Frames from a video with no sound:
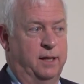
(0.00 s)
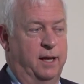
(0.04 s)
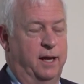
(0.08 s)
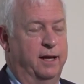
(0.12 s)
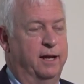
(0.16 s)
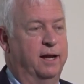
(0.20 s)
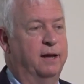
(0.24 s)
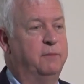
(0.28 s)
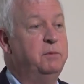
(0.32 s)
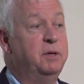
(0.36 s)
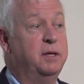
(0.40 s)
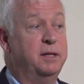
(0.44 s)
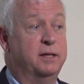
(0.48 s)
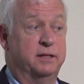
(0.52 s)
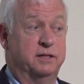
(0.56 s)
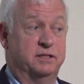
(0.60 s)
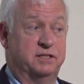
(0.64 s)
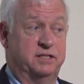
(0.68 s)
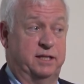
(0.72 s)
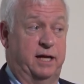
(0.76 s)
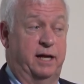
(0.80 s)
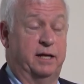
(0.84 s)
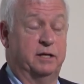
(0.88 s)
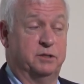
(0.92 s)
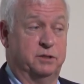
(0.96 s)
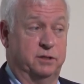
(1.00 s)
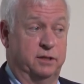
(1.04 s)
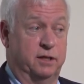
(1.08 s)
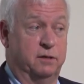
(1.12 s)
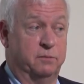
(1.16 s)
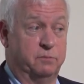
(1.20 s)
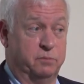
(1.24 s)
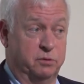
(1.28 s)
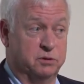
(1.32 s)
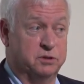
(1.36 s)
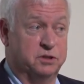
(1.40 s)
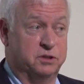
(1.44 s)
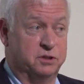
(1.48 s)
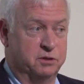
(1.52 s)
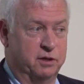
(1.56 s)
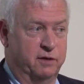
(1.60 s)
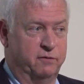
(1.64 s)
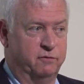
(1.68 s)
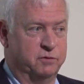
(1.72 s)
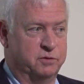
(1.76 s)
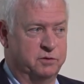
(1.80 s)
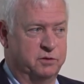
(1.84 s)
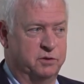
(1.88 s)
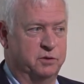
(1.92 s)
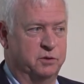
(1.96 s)
and I mean this actually on a personal
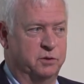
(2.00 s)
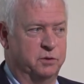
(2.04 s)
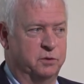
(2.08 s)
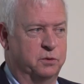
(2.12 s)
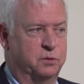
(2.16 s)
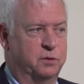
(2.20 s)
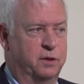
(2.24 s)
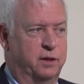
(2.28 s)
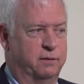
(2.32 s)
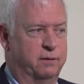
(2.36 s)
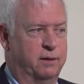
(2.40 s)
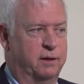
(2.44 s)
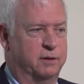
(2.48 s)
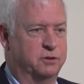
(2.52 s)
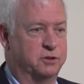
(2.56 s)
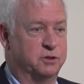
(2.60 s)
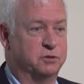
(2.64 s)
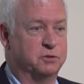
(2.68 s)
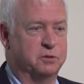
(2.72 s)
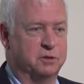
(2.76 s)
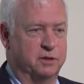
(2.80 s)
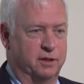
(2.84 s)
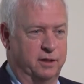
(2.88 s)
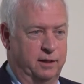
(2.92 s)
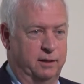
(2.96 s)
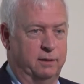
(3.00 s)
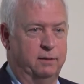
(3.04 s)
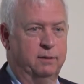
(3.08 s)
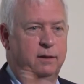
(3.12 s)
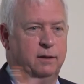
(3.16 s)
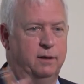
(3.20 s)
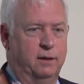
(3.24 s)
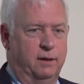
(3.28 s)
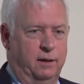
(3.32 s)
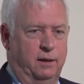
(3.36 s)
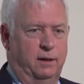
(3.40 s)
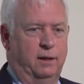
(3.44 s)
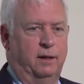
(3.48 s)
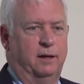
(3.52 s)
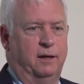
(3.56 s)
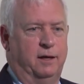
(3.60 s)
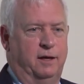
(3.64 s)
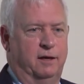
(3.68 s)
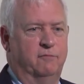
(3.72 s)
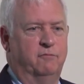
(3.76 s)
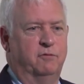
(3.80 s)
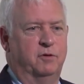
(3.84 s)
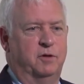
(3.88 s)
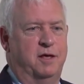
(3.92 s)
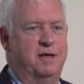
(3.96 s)
level too, and certainly
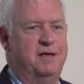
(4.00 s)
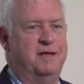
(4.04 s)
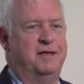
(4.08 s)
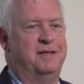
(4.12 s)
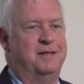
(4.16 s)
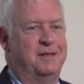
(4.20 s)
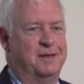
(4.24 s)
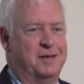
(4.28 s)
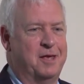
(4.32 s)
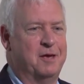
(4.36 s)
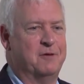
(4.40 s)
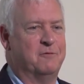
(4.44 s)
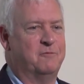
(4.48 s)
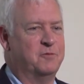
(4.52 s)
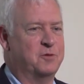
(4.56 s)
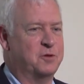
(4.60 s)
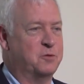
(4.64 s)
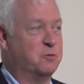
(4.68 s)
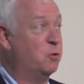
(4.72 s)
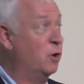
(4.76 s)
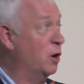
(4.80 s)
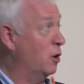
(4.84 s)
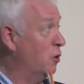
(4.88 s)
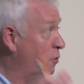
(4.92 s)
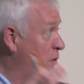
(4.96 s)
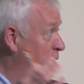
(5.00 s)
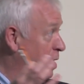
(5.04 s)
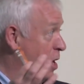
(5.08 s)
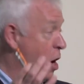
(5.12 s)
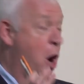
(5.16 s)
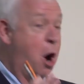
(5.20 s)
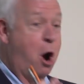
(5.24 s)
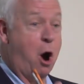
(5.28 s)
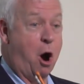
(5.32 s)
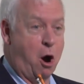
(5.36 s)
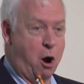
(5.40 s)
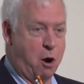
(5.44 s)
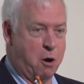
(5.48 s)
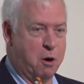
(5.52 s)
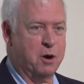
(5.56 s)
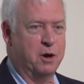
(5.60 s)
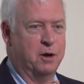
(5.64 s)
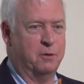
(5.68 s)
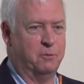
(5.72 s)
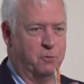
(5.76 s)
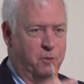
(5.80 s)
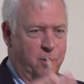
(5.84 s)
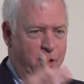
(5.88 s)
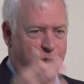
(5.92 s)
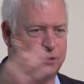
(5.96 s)
given where we are
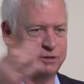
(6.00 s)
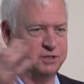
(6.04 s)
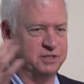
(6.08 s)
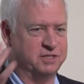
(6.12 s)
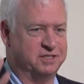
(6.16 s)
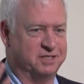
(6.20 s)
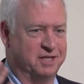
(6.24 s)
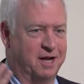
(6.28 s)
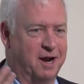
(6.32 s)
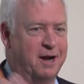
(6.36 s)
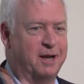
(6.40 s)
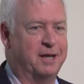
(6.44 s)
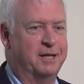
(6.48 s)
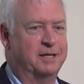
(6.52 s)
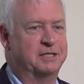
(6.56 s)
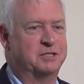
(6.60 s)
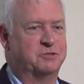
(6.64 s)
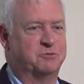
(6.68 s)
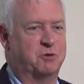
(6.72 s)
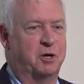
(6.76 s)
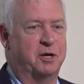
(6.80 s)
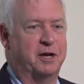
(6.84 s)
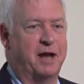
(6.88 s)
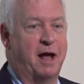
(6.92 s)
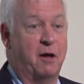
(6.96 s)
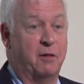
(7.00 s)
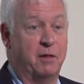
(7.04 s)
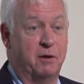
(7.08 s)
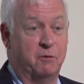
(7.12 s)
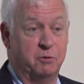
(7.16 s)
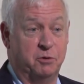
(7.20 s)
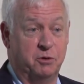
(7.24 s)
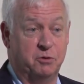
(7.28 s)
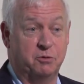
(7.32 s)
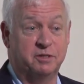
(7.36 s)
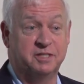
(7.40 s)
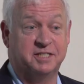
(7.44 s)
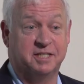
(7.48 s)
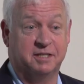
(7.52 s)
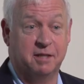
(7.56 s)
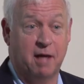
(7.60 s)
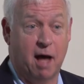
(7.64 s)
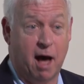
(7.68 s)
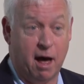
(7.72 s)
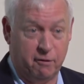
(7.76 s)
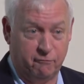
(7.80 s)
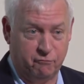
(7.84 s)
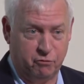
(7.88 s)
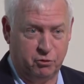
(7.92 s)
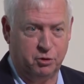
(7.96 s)
and where our society is right now, that would do us a
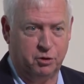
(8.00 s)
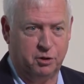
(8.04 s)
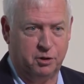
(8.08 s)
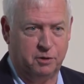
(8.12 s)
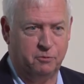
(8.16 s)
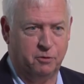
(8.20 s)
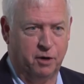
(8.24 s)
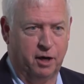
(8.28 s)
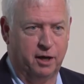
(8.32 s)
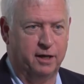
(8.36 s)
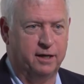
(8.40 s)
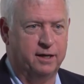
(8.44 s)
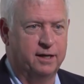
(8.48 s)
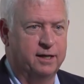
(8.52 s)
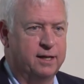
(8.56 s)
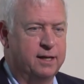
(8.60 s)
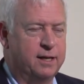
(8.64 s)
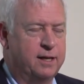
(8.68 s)
lot of good, right?